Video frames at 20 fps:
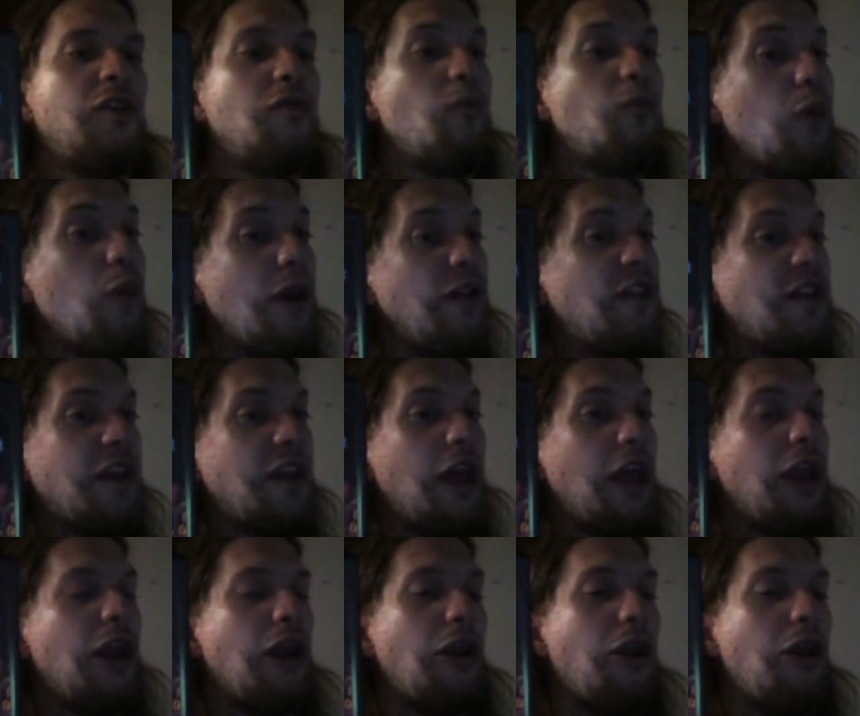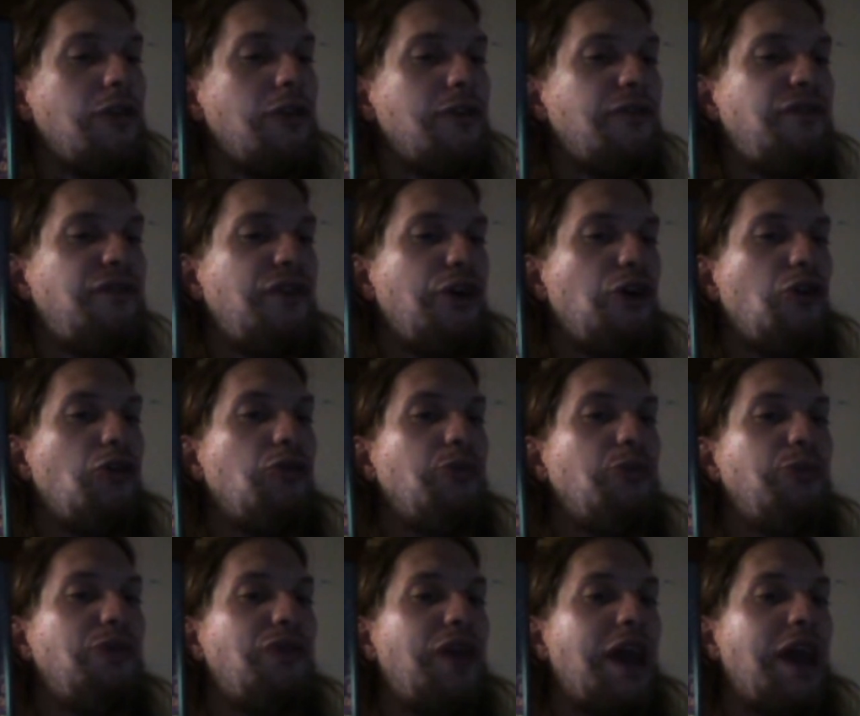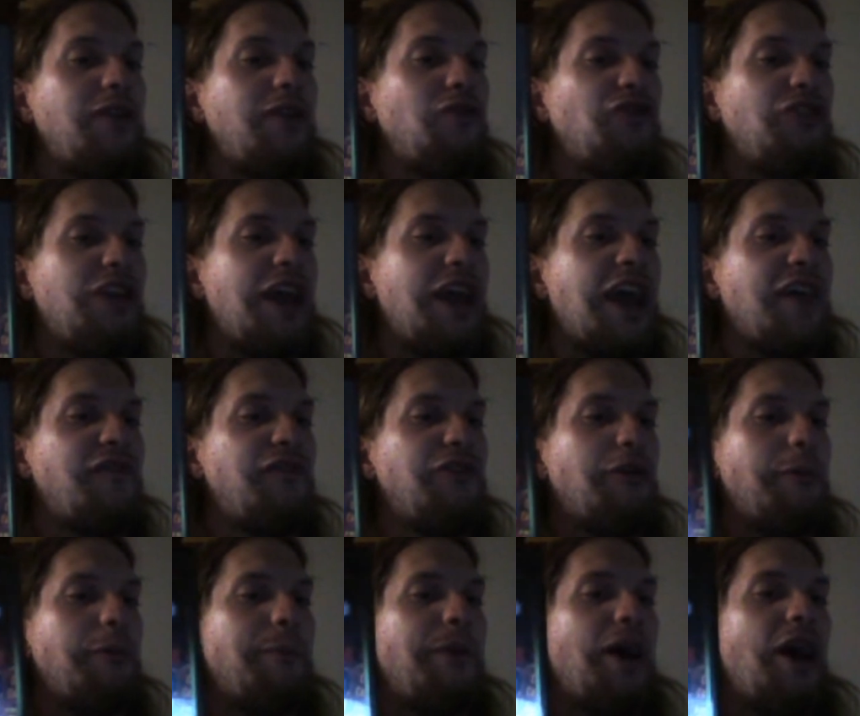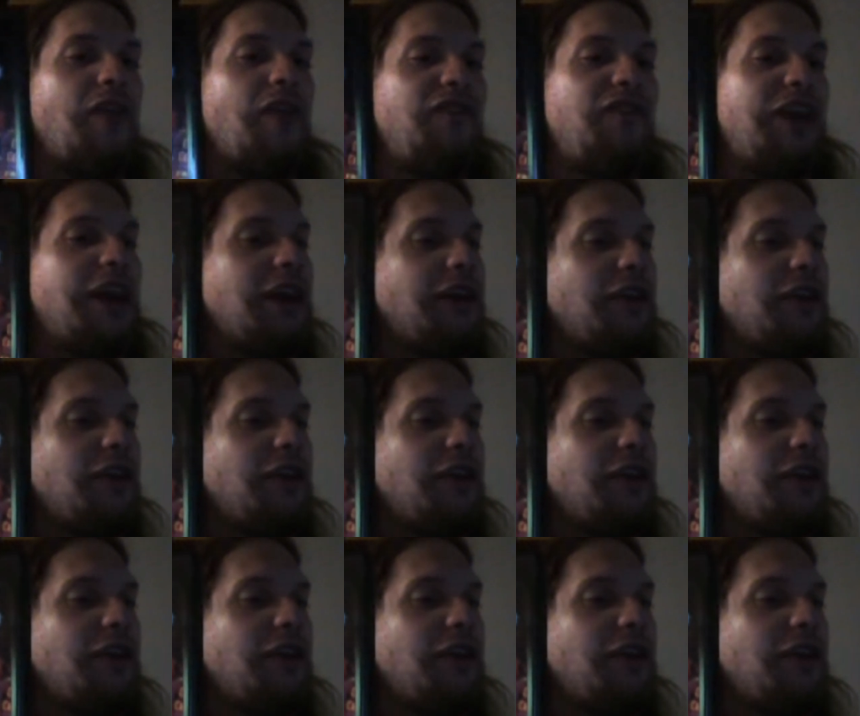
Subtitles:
once again another film that you should have if you're a Bond fan,